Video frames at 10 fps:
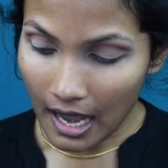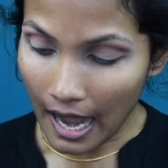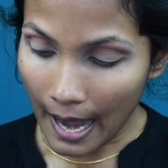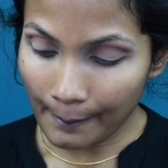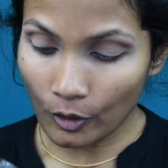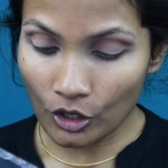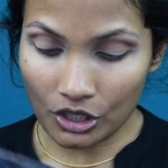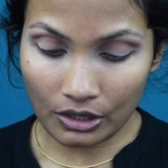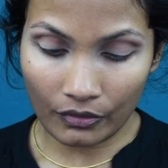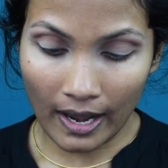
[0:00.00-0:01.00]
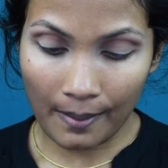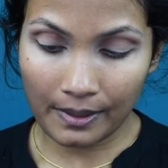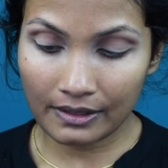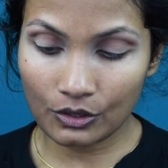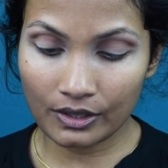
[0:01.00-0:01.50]
I'm going to
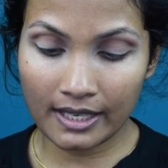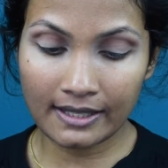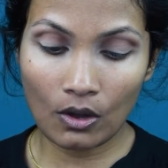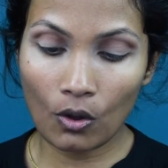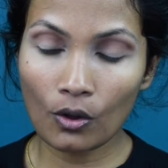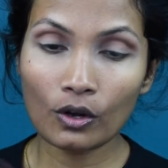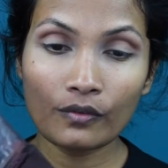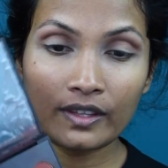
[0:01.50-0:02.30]
grab, so these are all of